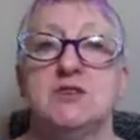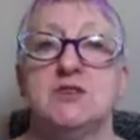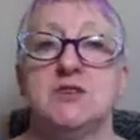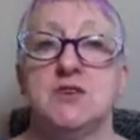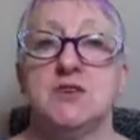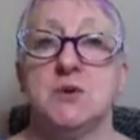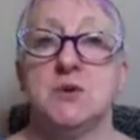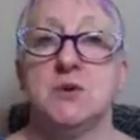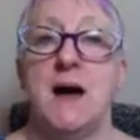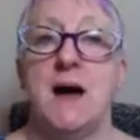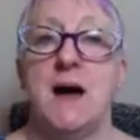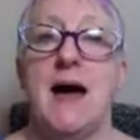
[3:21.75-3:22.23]

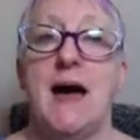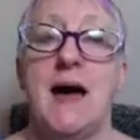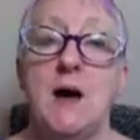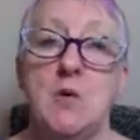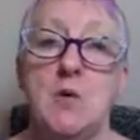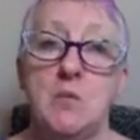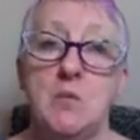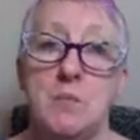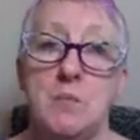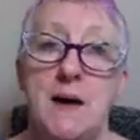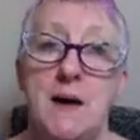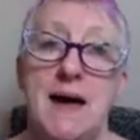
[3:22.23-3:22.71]
to
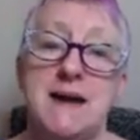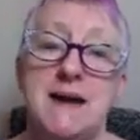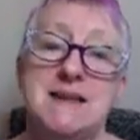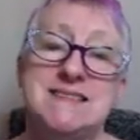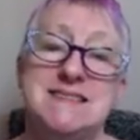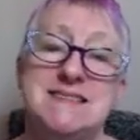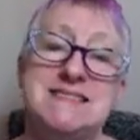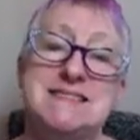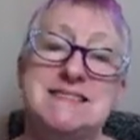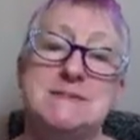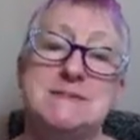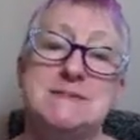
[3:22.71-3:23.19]
help and
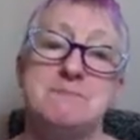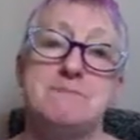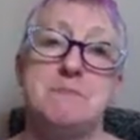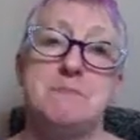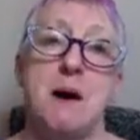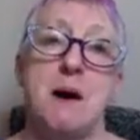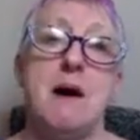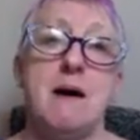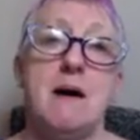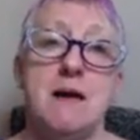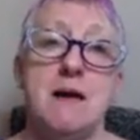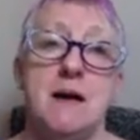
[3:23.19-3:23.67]

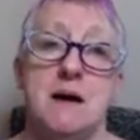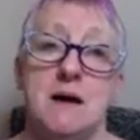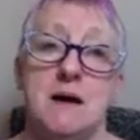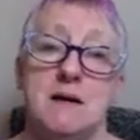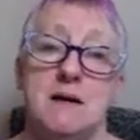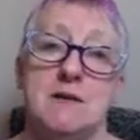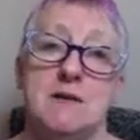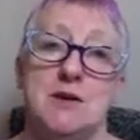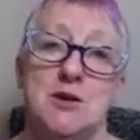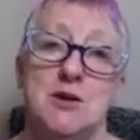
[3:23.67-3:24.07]
inspire